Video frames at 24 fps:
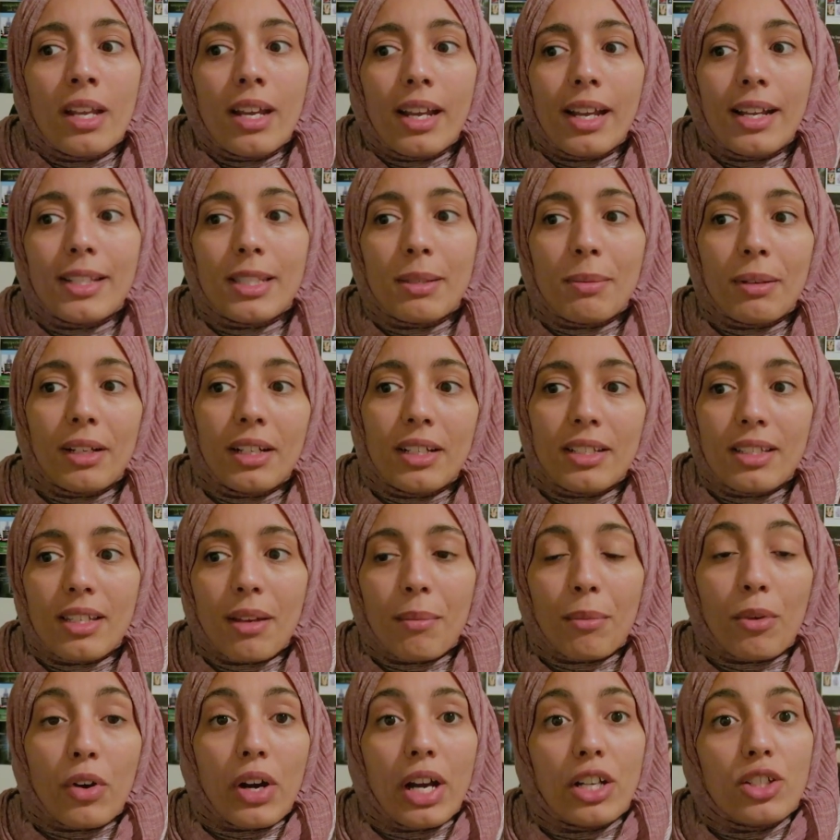It's because
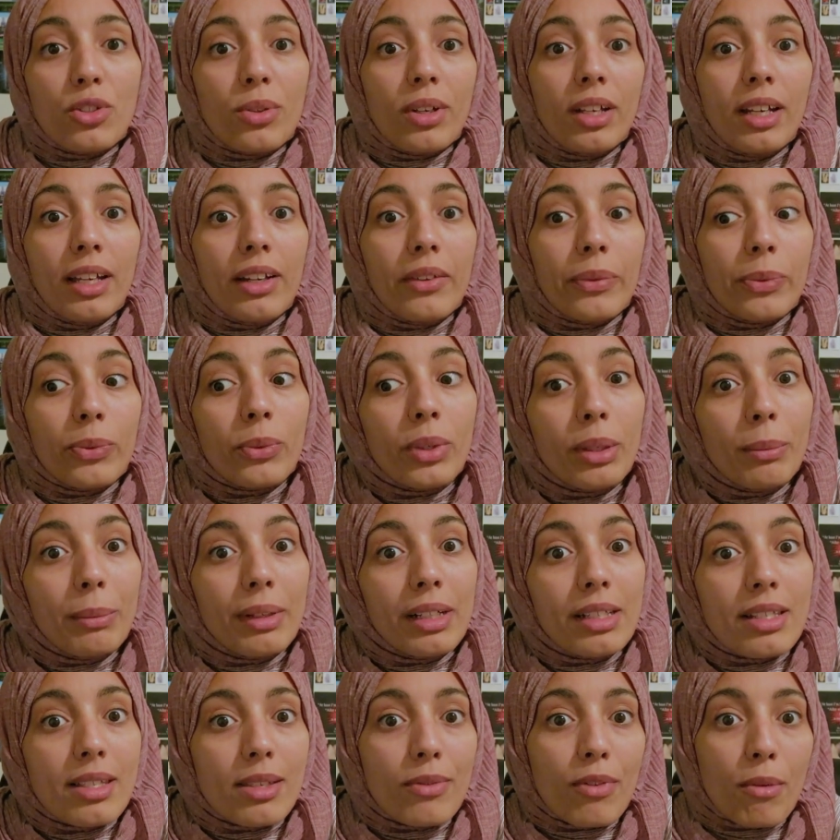I'm graduating in three
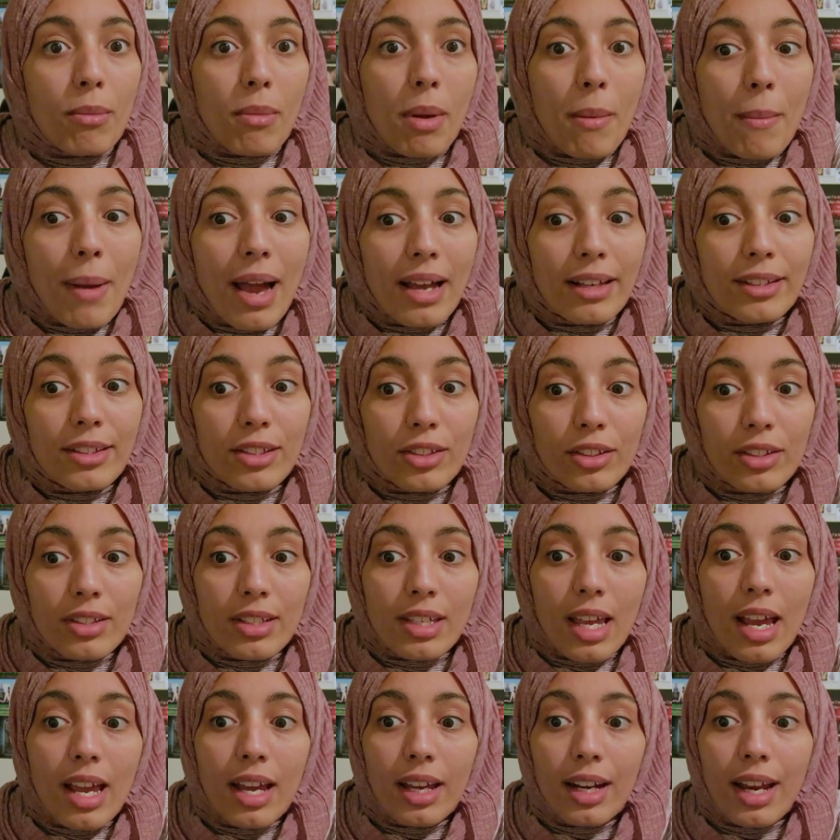months from my master's
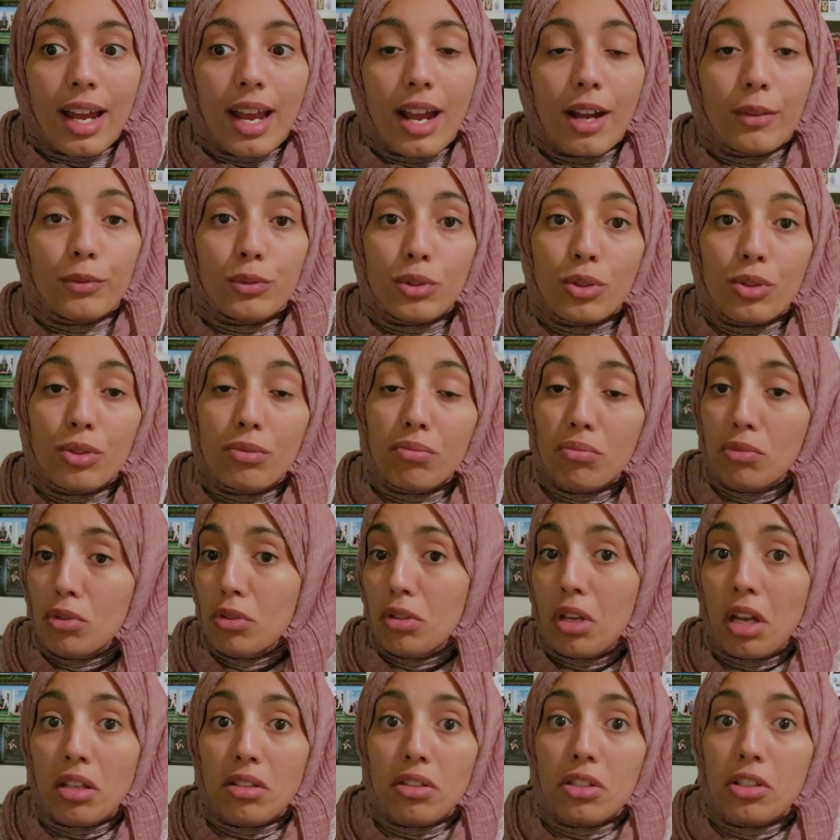and I have to
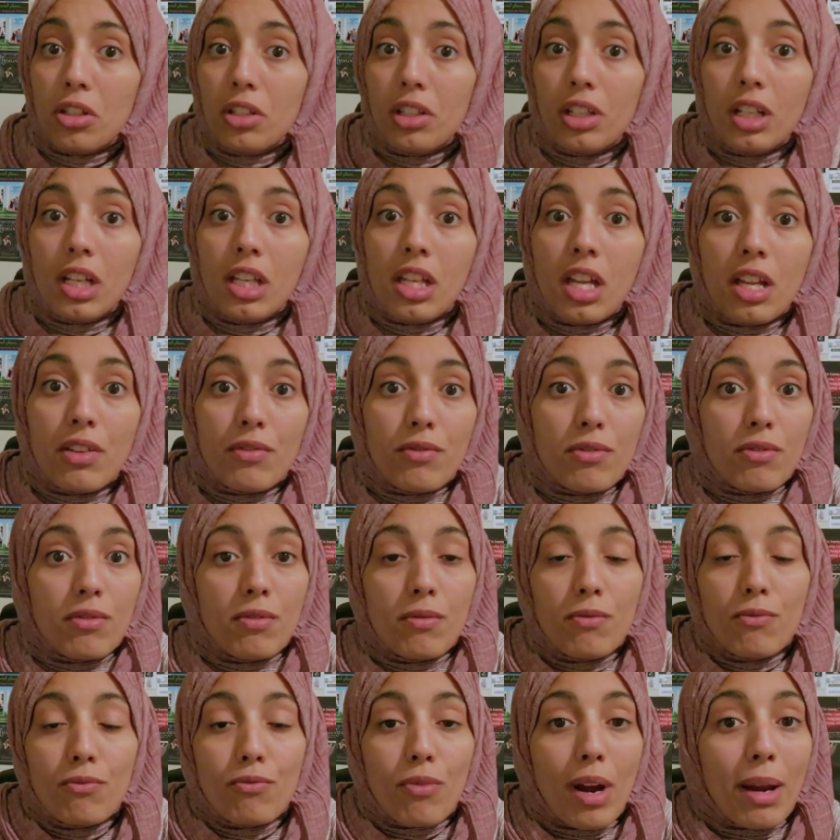get started
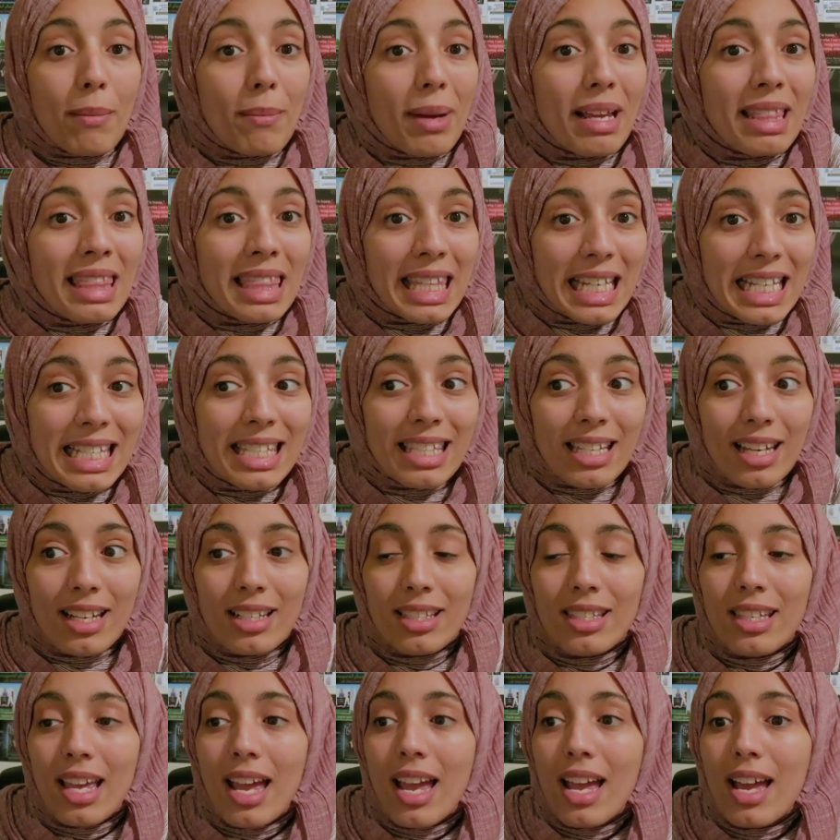and write my
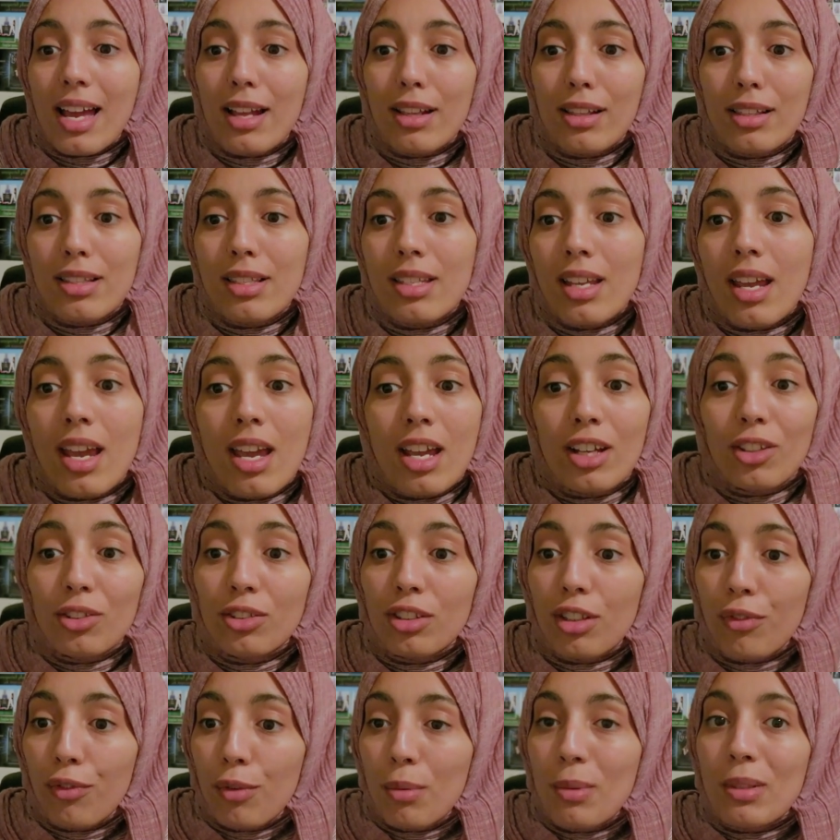thesis. And in
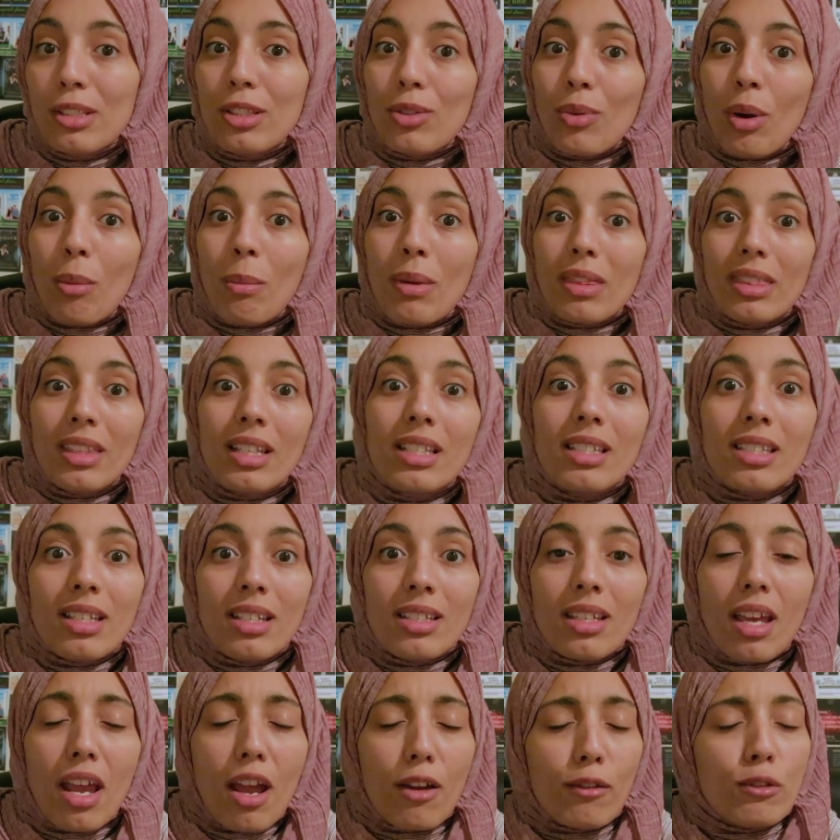order for me to write my
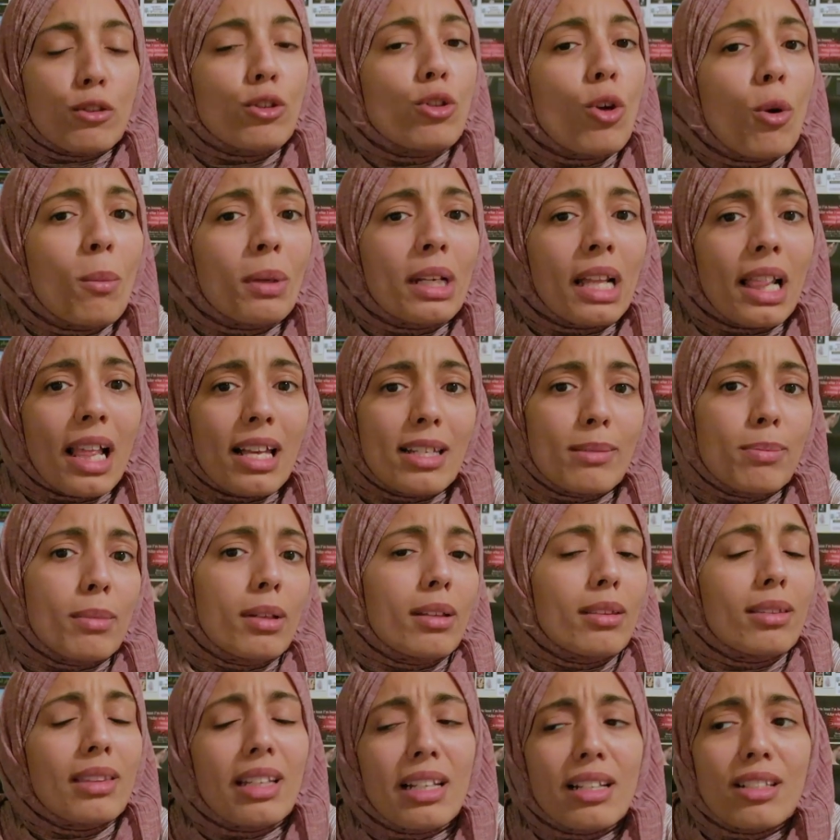thesis, I have so many last
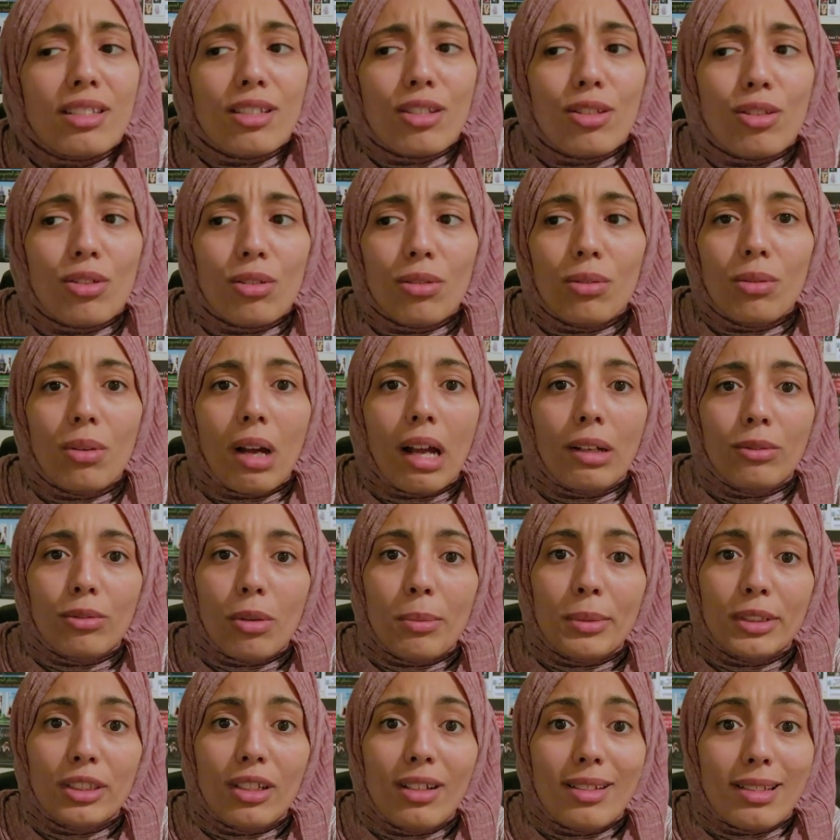minute things to do and
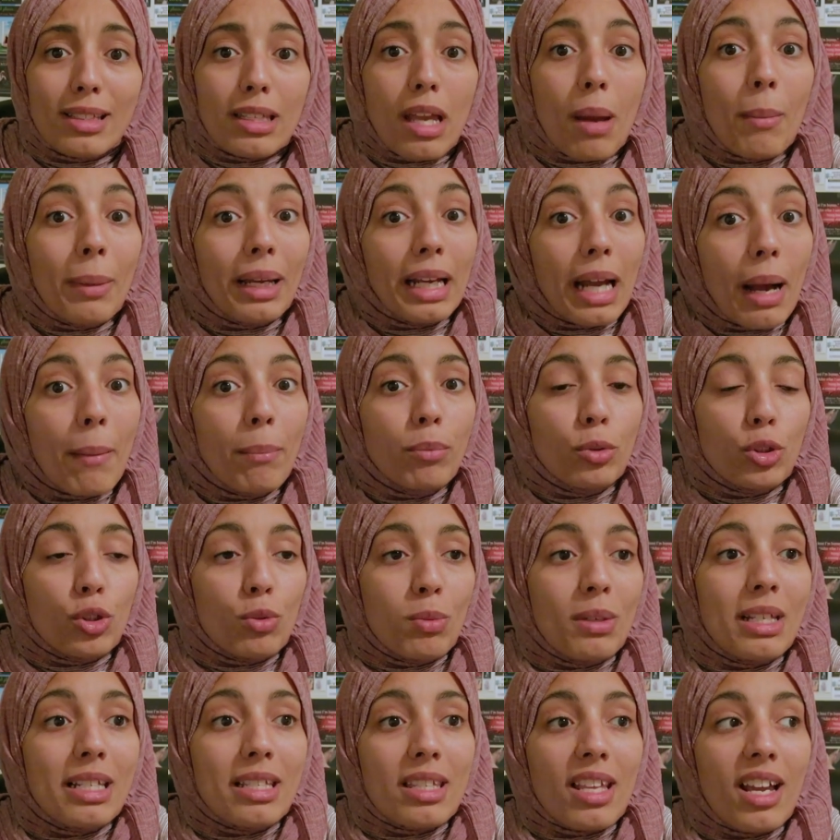Ramadan's coming up,
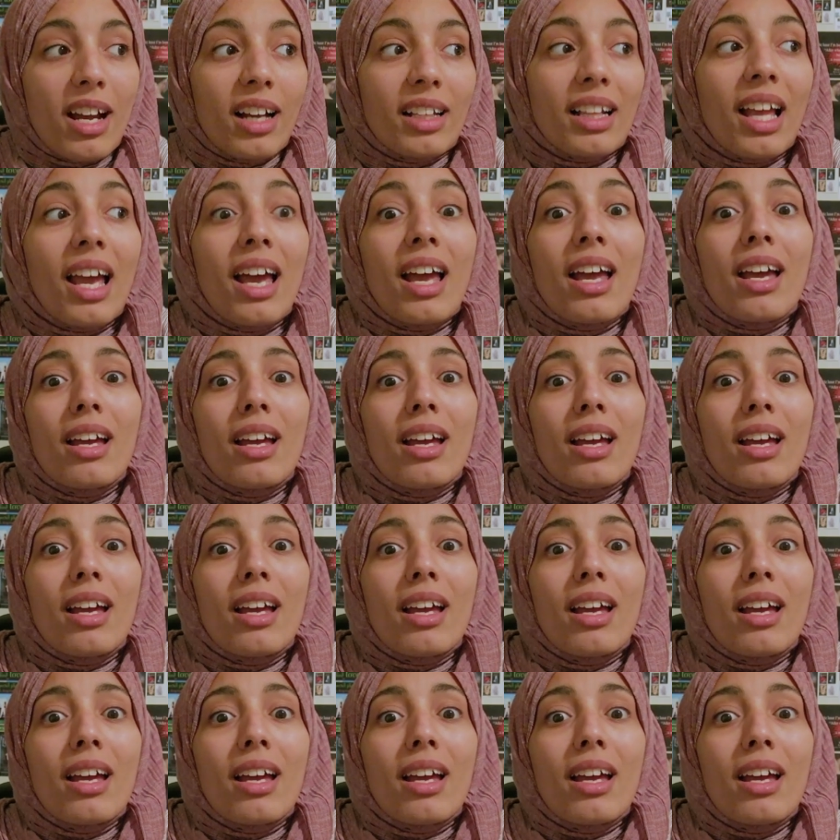which means that